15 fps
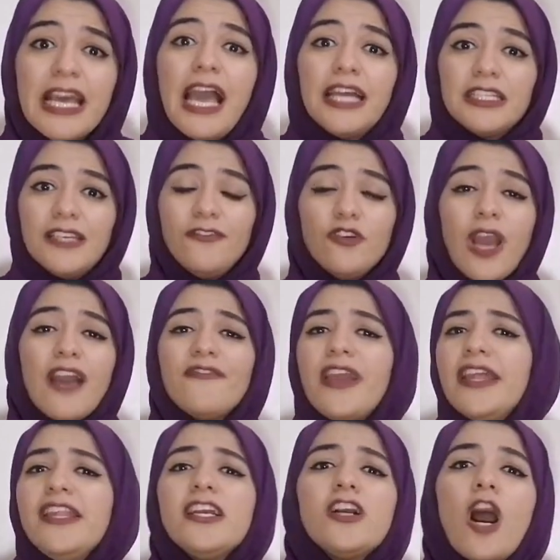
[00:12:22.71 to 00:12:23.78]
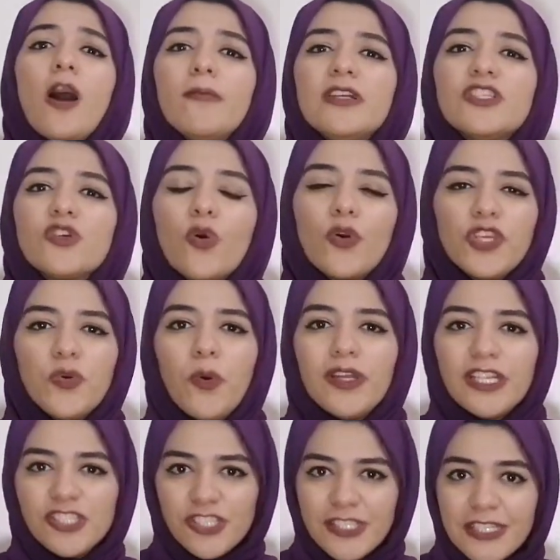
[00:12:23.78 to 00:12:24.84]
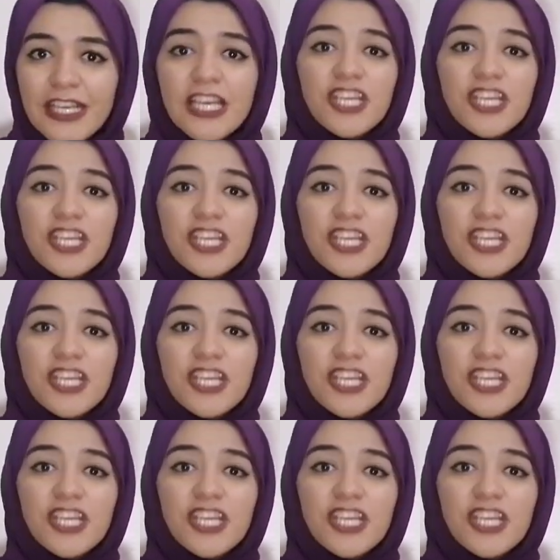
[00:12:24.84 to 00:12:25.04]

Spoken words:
And if you have any comments, or you want to just